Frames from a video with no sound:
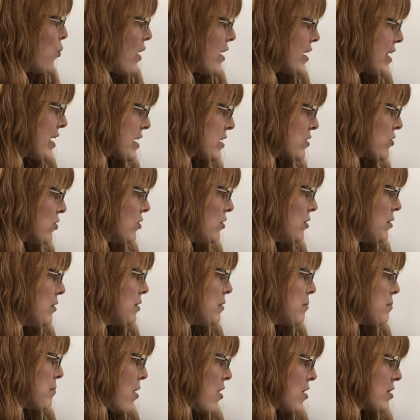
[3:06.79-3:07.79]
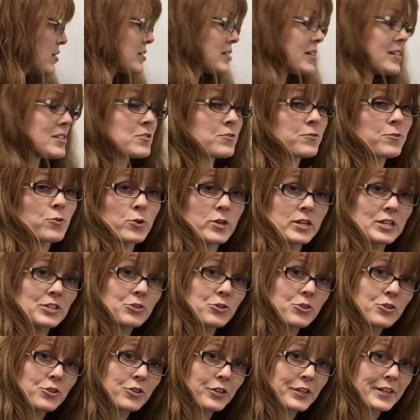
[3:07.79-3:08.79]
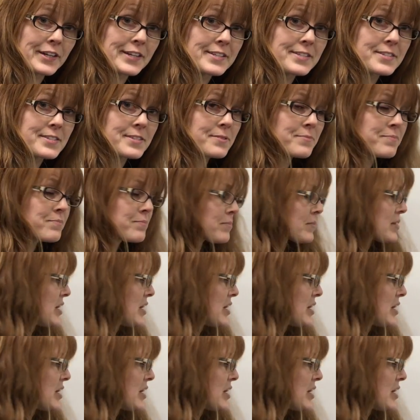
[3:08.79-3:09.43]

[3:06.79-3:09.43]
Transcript: one angle marked as 42 degrees.